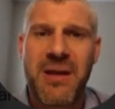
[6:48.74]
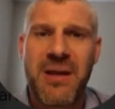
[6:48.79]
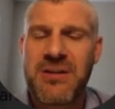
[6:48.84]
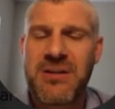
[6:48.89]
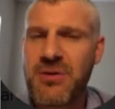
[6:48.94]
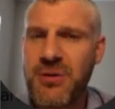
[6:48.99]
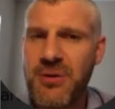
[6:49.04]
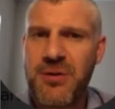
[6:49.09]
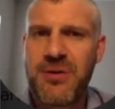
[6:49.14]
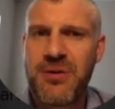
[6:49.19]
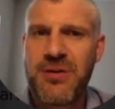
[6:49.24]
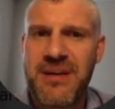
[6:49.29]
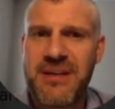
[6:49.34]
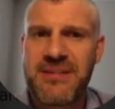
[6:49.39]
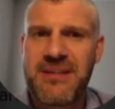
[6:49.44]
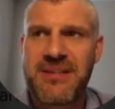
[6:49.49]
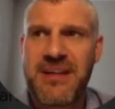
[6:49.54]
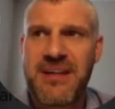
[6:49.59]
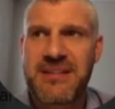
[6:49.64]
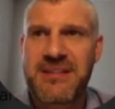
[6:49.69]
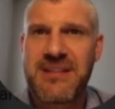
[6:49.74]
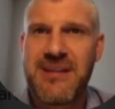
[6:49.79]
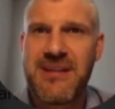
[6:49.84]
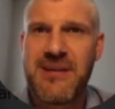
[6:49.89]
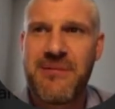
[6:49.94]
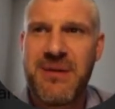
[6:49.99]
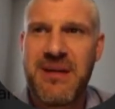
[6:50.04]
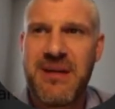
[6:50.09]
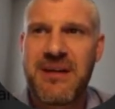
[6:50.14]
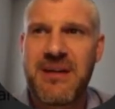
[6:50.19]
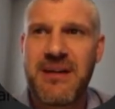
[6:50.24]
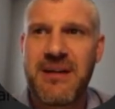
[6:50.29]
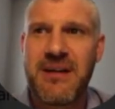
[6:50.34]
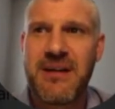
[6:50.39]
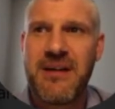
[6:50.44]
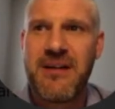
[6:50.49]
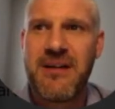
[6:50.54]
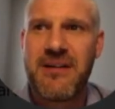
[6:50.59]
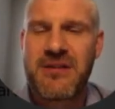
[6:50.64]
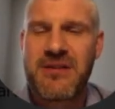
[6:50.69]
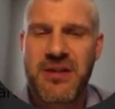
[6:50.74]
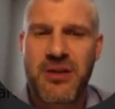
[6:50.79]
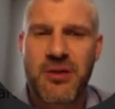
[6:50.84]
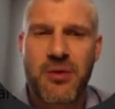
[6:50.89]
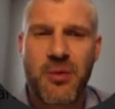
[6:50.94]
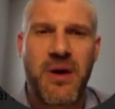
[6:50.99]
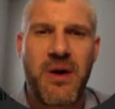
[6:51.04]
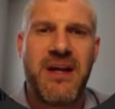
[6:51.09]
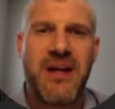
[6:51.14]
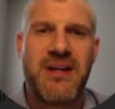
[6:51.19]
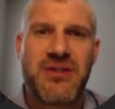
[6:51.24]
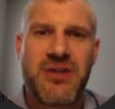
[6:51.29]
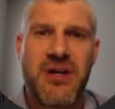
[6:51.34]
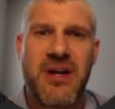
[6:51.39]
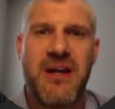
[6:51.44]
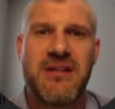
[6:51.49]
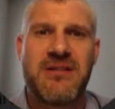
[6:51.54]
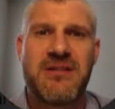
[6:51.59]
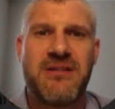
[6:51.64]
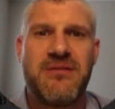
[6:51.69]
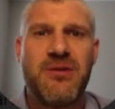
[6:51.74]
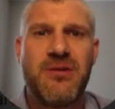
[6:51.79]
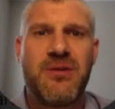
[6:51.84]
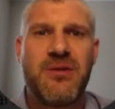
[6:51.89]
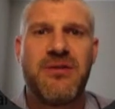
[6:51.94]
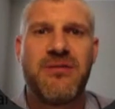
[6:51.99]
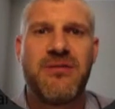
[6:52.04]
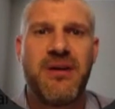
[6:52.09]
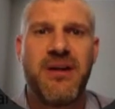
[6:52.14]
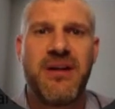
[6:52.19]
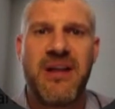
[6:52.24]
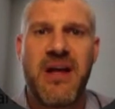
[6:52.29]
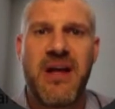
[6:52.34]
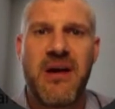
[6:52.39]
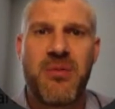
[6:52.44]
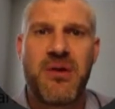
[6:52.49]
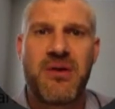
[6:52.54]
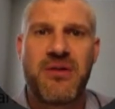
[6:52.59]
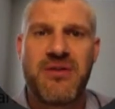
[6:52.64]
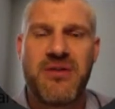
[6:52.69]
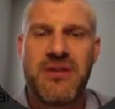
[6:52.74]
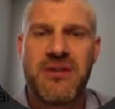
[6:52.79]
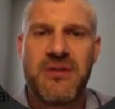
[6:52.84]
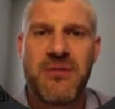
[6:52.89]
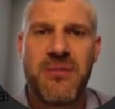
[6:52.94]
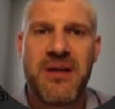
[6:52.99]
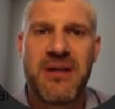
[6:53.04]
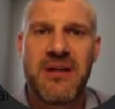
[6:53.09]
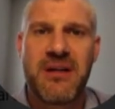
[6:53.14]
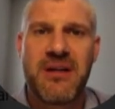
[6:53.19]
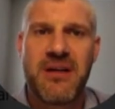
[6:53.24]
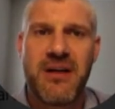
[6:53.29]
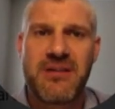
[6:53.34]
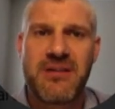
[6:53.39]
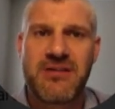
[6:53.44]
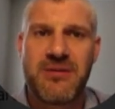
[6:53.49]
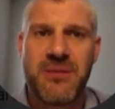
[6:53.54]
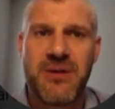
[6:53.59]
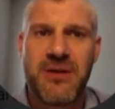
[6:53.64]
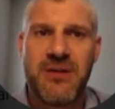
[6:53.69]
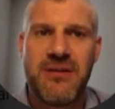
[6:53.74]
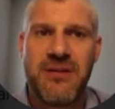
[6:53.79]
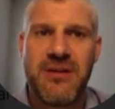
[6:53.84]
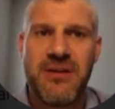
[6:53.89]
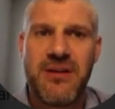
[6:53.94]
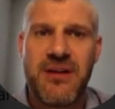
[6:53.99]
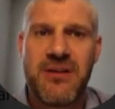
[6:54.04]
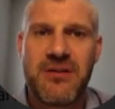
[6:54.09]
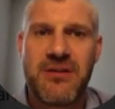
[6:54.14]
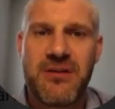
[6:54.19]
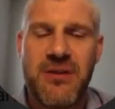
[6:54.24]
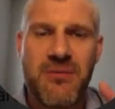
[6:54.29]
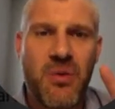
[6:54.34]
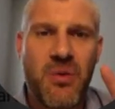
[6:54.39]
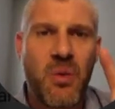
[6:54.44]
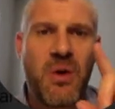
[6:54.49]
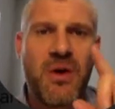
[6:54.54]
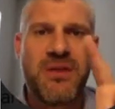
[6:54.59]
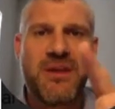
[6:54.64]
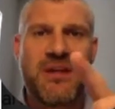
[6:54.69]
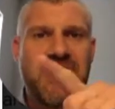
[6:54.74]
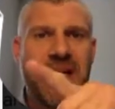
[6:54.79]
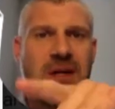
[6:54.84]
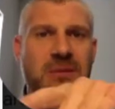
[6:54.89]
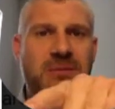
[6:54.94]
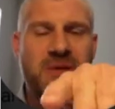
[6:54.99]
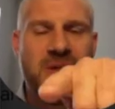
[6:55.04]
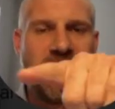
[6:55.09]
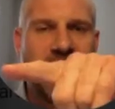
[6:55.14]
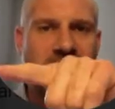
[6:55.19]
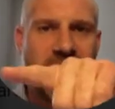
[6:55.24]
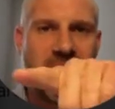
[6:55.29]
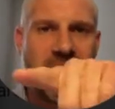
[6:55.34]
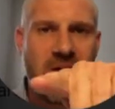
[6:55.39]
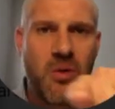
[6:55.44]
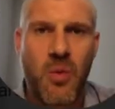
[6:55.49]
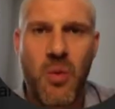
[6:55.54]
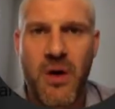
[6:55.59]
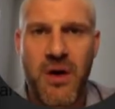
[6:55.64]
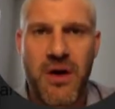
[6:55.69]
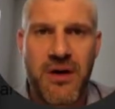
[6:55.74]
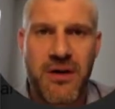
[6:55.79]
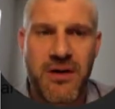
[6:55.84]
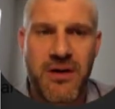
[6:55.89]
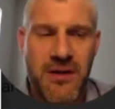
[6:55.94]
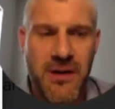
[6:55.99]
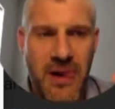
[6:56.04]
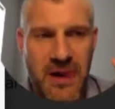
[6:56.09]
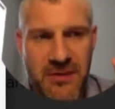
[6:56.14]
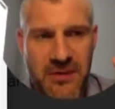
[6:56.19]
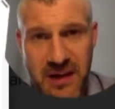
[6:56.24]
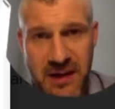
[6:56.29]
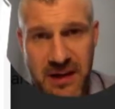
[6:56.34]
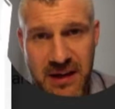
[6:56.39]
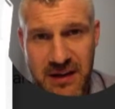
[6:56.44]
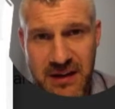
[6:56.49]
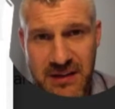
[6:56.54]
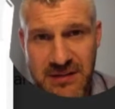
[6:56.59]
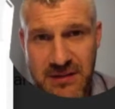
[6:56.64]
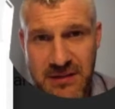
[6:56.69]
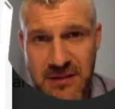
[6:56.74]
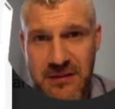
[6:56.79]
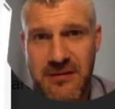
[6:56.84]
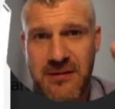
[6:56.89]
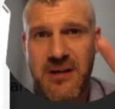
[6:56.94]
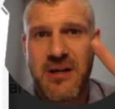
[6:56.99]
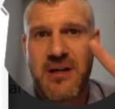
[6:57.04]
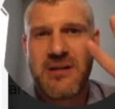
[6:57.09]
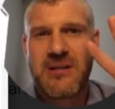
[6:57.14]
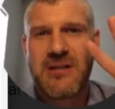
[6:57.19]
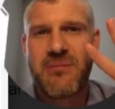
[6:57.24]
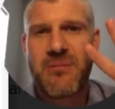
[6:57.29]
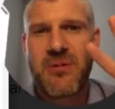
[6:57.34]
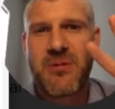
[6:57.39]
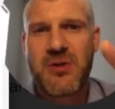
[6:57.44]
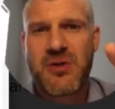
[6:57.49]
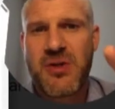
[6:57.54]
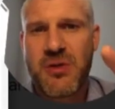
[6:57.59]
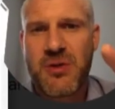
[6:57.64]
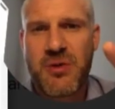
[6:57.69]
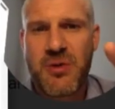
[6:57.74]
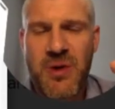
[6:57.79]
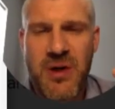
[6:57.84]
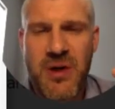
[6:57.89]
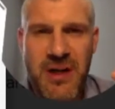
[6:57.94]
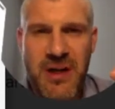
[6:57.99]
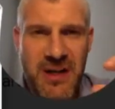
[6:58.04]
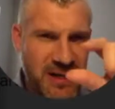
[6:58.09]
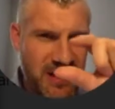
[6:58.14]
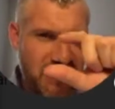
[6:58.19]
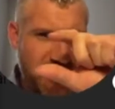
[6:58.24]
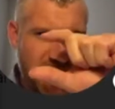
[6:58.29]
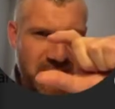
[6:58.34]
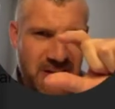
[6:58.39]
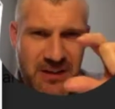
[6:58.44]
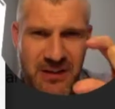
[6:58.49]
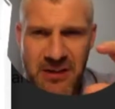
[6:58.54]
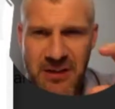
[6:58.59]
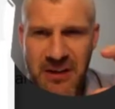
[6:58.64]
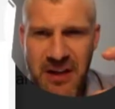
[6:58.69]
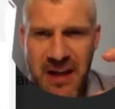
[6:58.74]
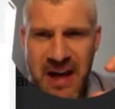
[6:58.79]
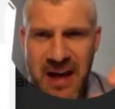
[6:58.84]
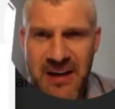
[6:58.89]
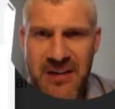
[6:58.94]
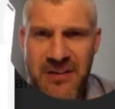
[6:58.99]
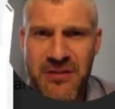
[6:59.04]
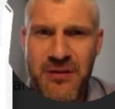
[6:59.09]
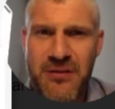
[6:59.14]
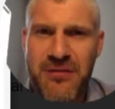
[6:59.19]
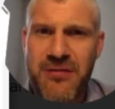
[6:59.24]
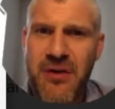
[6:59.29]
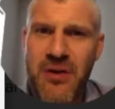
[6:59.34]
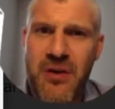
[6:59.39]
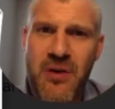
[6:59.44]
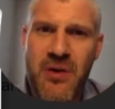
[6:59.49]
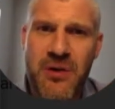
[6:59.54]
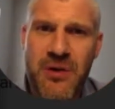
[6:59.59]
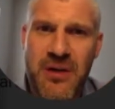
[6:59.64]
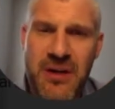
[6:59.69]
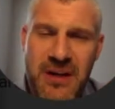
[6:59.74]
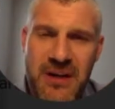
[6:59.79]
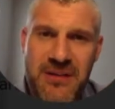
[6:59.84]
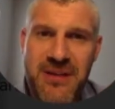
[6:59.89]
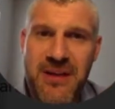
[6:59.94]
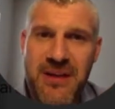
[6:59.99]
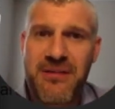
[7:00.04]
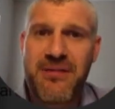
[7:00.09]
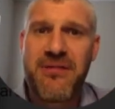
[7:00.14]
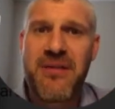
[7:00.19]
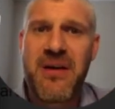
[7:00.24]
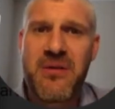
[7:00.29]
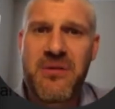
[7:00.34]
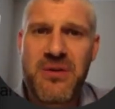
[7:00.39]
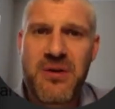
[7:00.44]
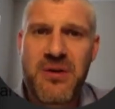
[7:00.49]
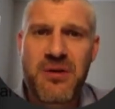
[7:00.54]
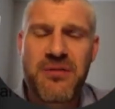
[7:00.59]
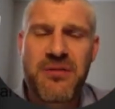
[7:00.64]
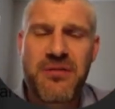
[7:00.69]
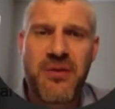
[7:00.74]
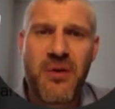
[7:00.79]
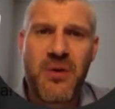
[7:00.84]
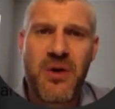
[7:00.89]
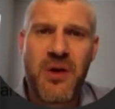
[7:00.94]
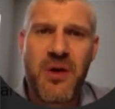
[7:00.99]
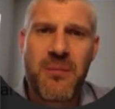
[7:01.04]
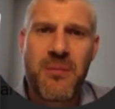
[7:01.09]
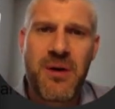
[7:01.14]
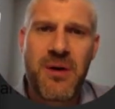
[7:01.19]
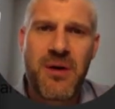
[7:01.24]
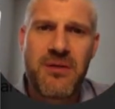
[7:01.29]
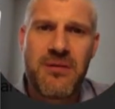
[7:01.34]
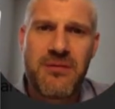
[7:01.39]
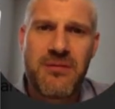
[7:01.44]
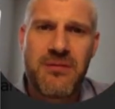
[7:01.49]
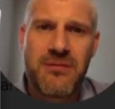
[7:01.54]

don't you think that that's going to be there's a great chance of you converting that person into being a customer? So number one, they typed in a word, they hit enter. Number two, in the little ad on their phone, they found your phone number